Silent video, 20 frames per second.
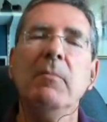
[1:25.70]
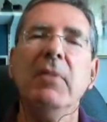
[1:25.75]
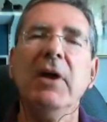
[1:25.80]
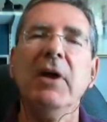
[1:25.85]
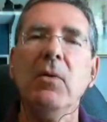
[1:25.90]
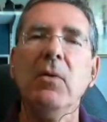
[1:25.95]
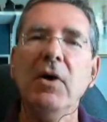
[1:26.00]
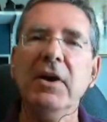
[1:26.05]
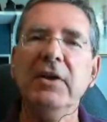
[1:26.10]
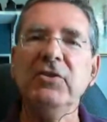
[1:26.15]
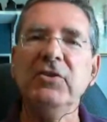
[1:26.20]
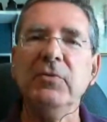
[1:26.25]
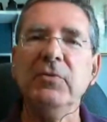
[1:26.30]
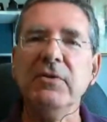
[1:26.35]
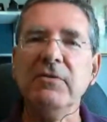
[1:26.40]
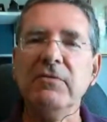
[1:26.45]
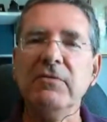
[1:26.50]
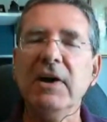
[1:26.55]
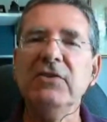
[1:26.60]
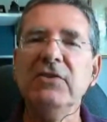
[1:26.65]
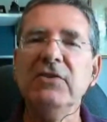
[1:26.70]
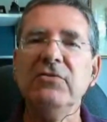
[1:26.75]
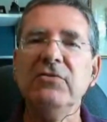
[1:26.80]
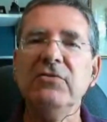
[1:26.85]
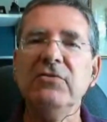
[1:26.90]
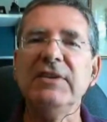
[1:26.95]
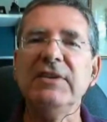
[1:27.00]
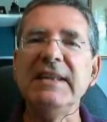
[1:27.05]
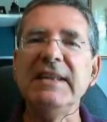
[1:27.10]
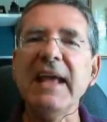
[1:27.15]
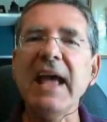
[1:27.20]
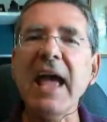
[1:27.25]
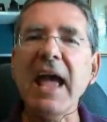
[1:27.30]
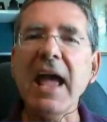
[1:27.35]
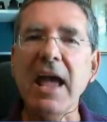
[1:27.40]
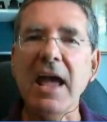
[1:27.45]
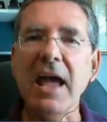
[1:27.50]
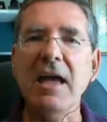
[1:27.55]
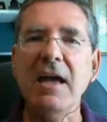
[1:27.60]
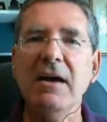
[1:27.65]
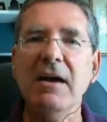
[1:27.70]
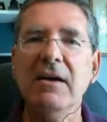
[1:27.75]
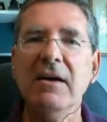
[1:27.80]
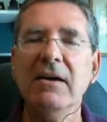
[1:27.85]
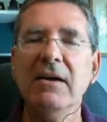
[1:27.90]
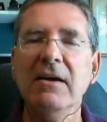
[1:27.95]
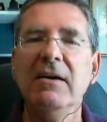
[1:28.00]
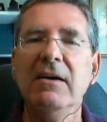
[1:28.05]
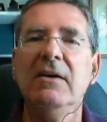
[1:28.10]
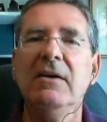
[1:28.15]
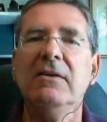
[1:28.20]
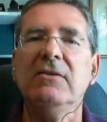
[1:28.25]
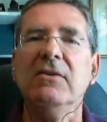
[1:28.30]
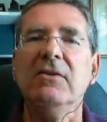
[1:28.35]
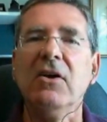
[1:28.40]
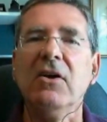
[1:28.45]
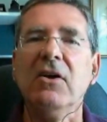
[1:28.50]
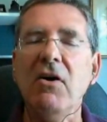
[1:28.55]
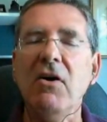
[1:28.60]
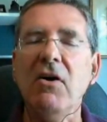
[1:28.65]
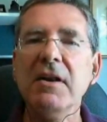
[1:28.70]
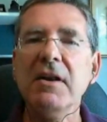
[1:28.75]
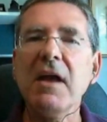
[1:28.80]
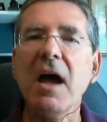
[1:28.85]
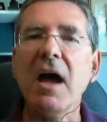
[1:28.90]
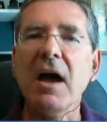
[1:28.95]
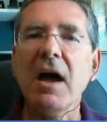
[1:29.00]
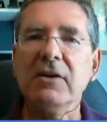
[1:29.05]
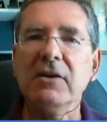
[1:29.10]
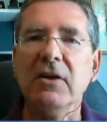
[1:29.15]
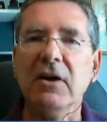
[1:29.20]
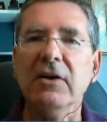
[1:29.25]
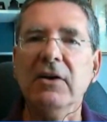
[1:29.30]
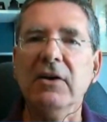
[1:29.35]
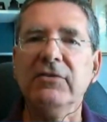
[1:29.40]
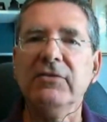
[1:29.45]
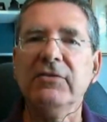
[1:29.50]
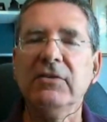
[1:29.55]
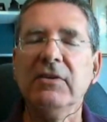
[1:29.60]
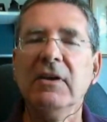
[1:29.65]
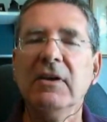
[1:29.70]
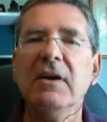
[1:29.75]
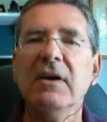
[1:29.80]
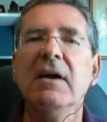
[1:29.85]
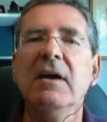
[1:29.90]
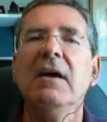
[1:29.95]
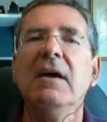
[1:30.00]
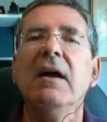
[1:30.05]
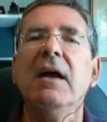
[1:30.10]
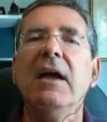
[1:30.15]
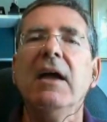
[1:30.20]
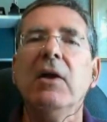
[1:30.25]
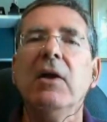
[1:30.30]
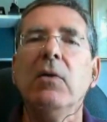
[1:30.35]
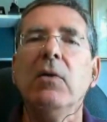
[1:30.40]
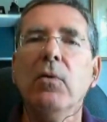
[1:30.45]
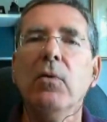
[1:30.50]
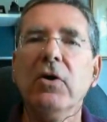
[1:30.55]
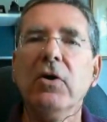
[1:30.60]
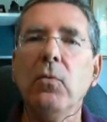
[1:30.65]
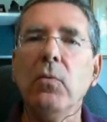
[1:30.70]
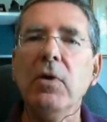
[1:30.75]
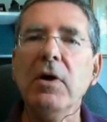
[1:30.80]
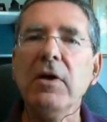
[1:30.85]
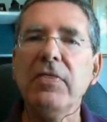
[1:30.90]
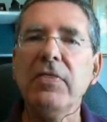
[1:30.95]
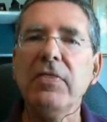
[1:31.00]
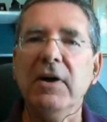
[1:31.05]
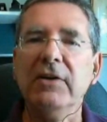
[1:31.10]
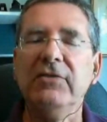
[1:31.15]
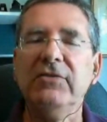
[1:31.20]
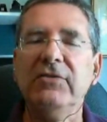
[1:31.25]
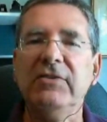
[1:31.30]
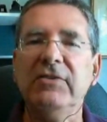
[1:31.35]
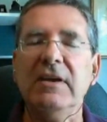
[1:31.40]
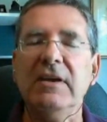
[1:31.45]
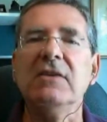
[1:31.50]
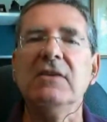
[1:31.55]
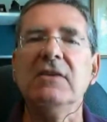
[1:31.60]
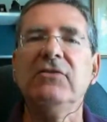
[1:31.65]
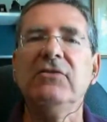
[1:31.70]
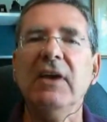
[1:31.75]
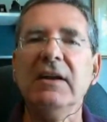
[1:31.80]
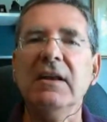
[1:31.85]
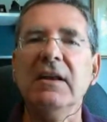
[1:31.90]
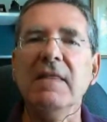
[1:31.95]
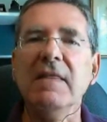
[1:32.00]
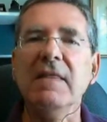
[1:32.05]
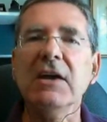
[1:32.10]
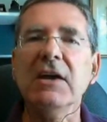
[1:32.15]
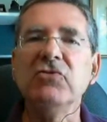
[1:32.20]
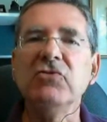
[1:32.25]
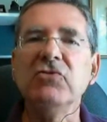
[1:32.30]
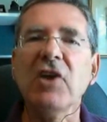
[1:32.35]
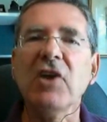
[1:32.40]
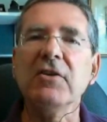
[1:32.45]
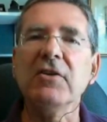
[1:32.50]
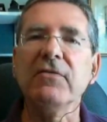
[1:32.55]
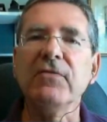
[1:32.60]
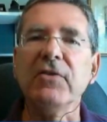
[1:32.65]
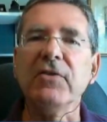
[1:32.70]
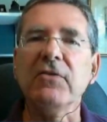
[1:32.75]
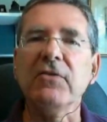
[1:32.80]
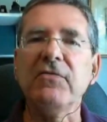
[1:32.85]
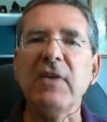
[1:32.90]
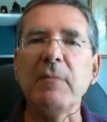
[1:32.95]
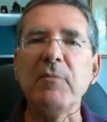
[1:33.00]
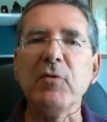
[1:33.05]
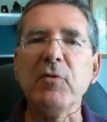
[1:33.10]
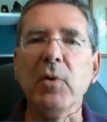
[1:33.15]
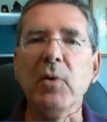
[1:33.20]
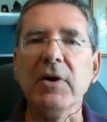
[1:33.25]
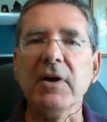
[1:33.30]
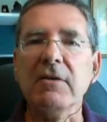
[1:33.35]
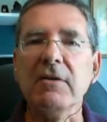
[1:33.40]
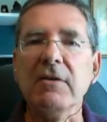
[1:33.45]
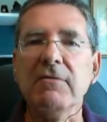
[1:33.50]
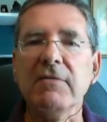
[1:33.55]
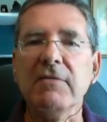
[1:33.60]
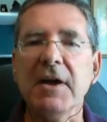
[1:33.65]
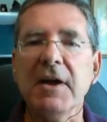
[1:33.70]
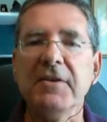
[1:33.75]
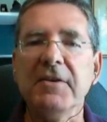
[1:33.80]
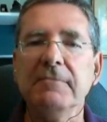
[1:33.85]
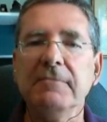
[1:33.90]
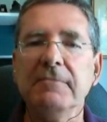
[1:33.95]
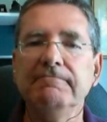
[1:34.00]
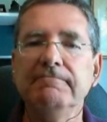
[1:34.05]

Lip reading: But I wanted to invite you today to contact us and work with us in setting the agenda for the February event.